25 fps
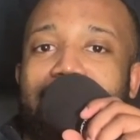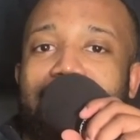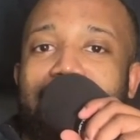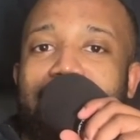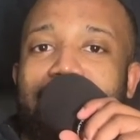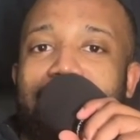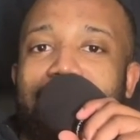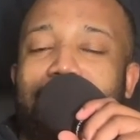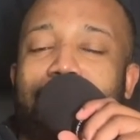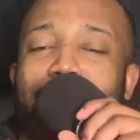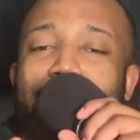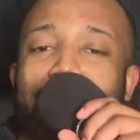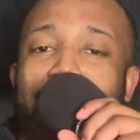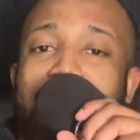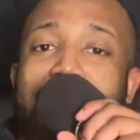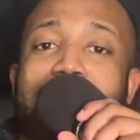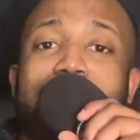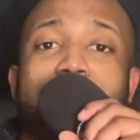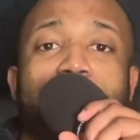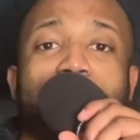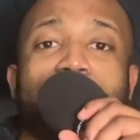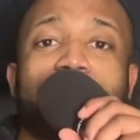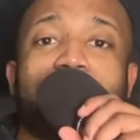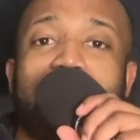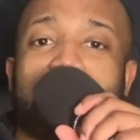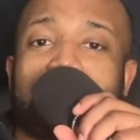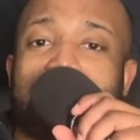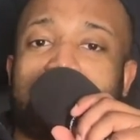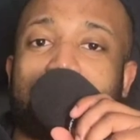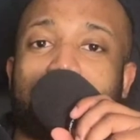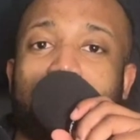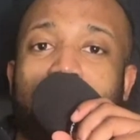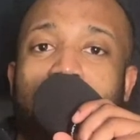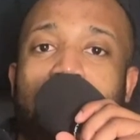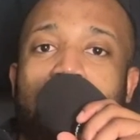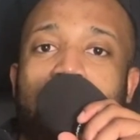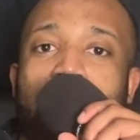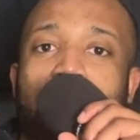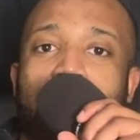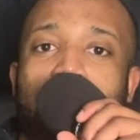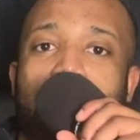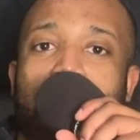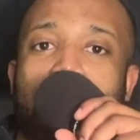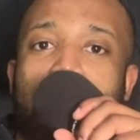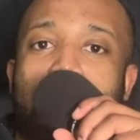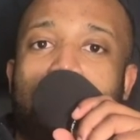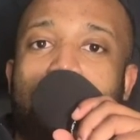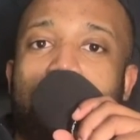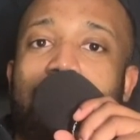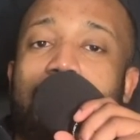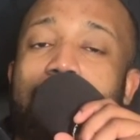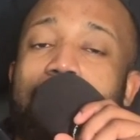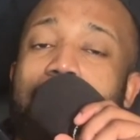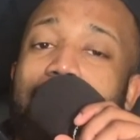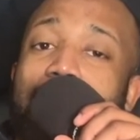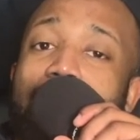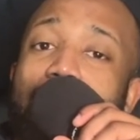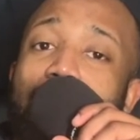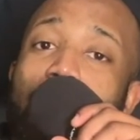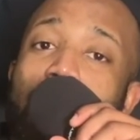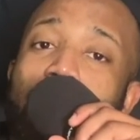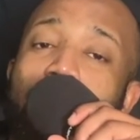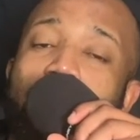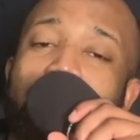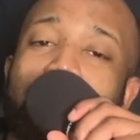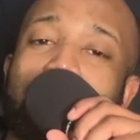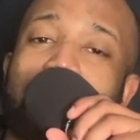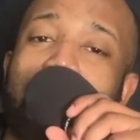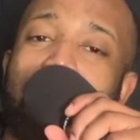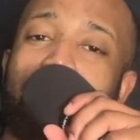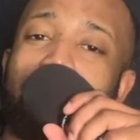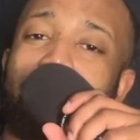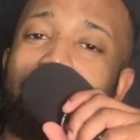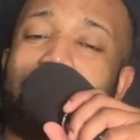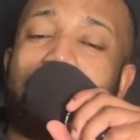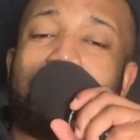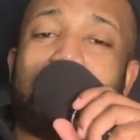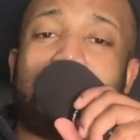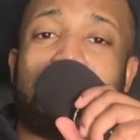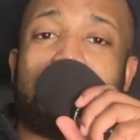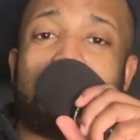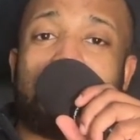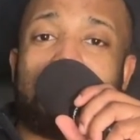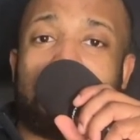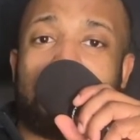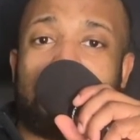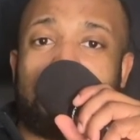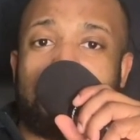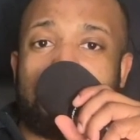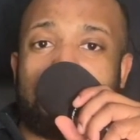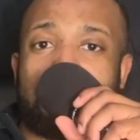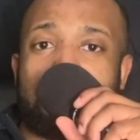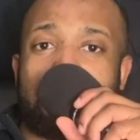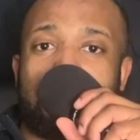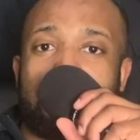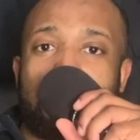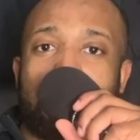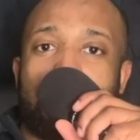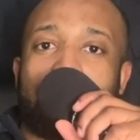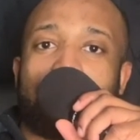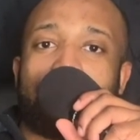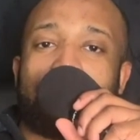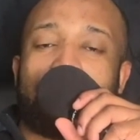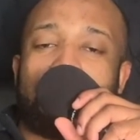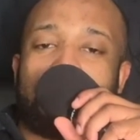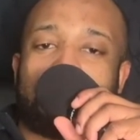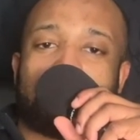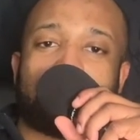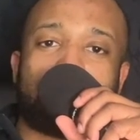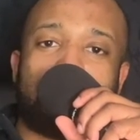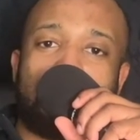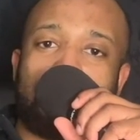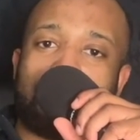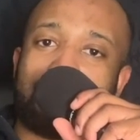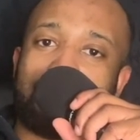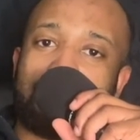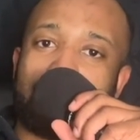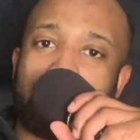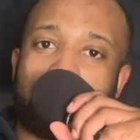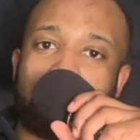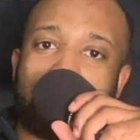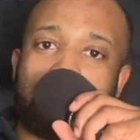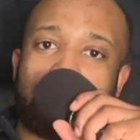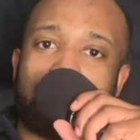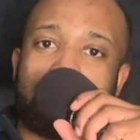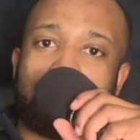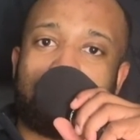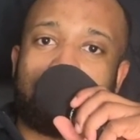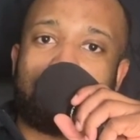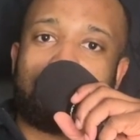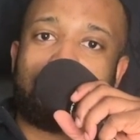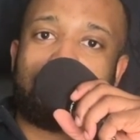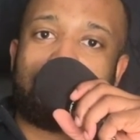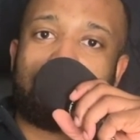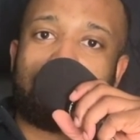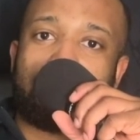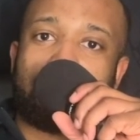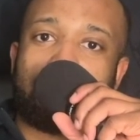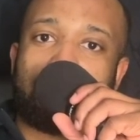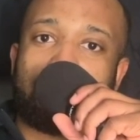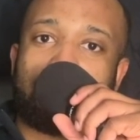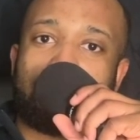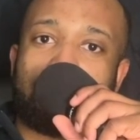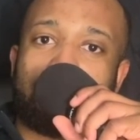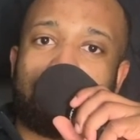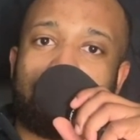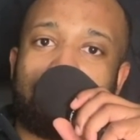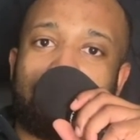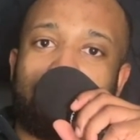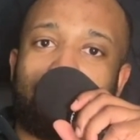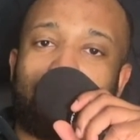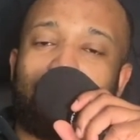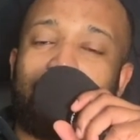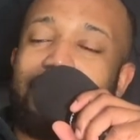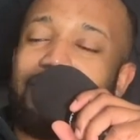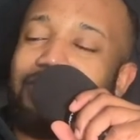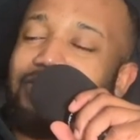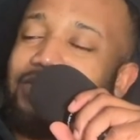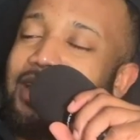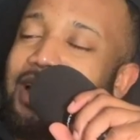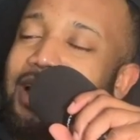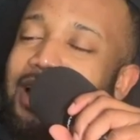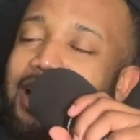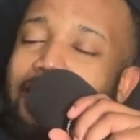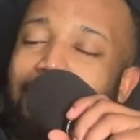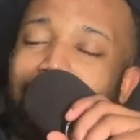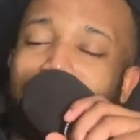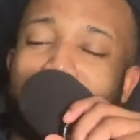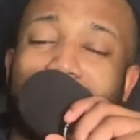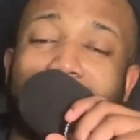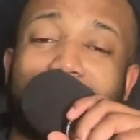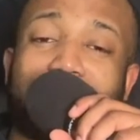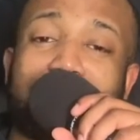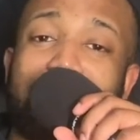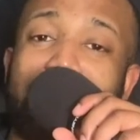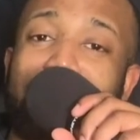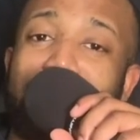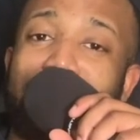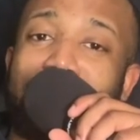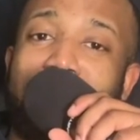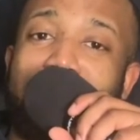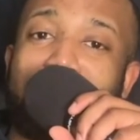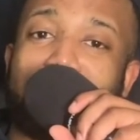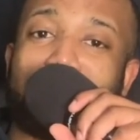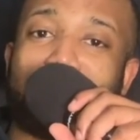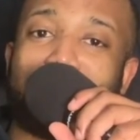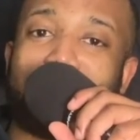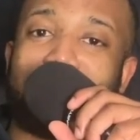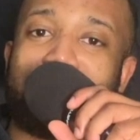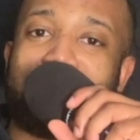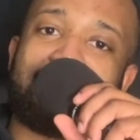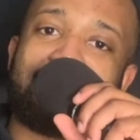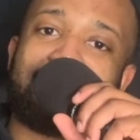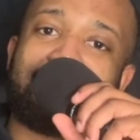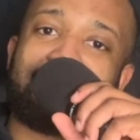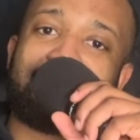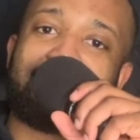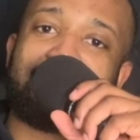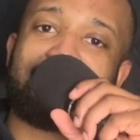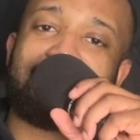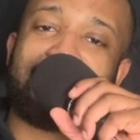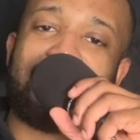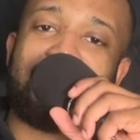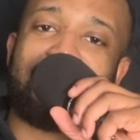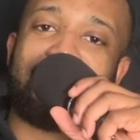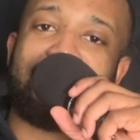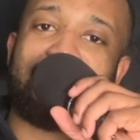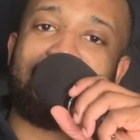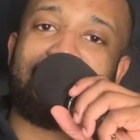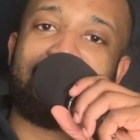The people that smile may be those that really need this message. With that, I'll see you next week. Take care.